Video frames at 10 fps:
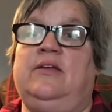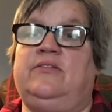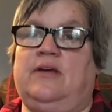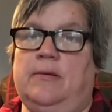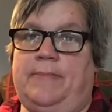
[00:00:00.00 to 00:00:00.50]

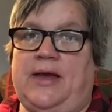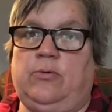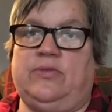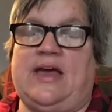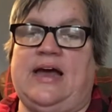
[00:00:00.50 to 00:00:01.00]
to come back
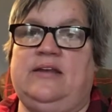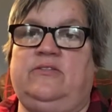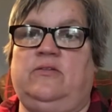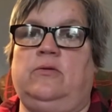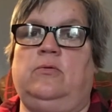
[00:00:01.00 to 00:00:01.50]
with
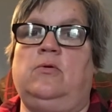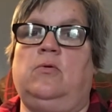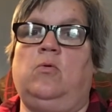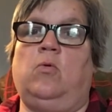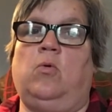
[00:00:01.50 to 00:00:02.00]
attitude
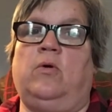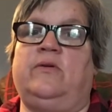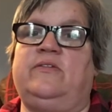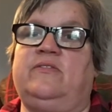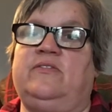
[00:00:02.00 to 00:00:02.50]
or
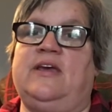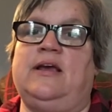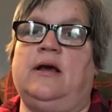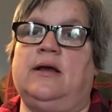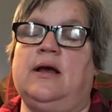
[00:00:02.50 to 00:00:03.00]
to say
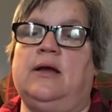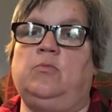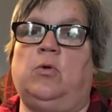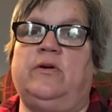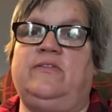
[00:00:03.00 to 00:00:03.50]
unkind
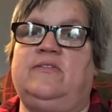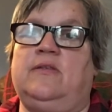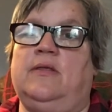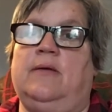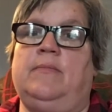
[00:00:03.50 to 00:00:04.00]
words to
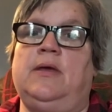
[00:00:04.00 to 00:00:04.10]
them.